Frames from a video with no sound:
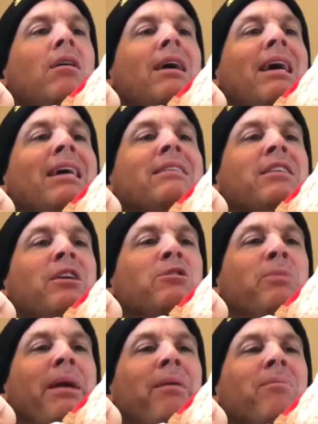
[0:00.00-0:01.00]

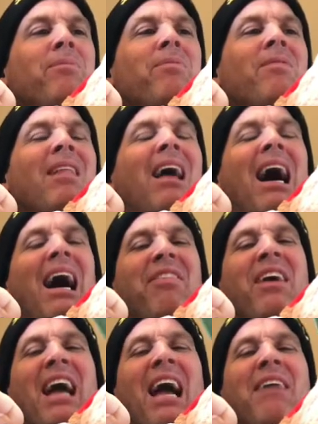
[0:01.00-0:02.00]
"Excuse me. I
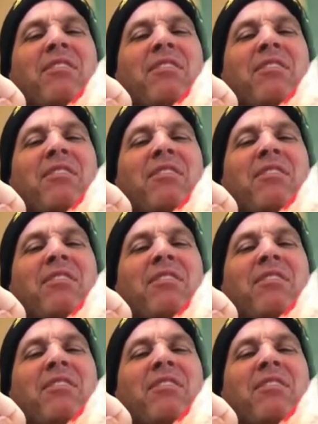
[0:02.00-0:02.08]
think I have to